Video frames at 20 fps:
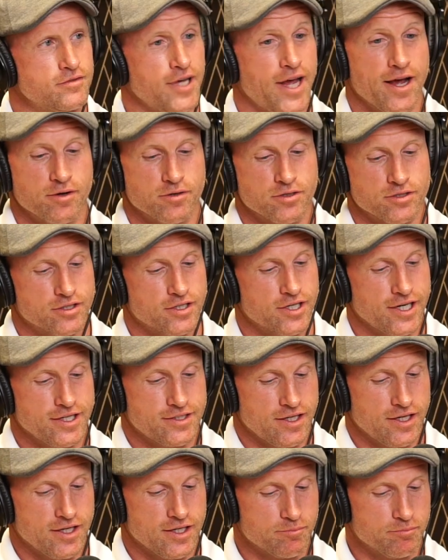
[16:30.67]
Yeah, it was a great
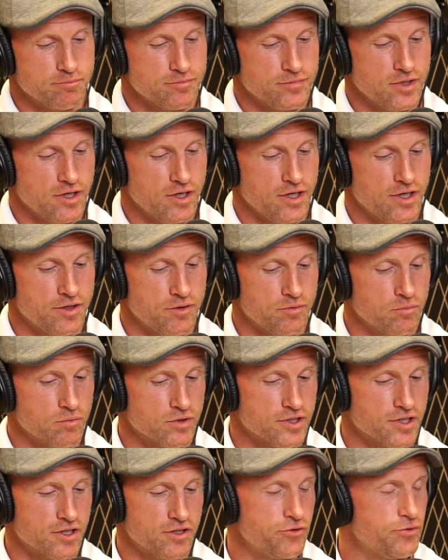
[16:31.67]
time, and
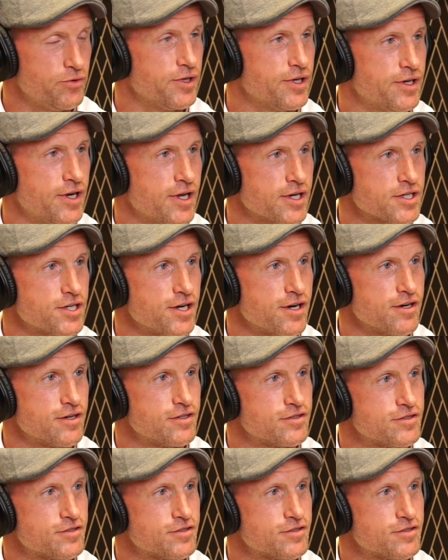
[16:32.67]
we're gonna do it again next year.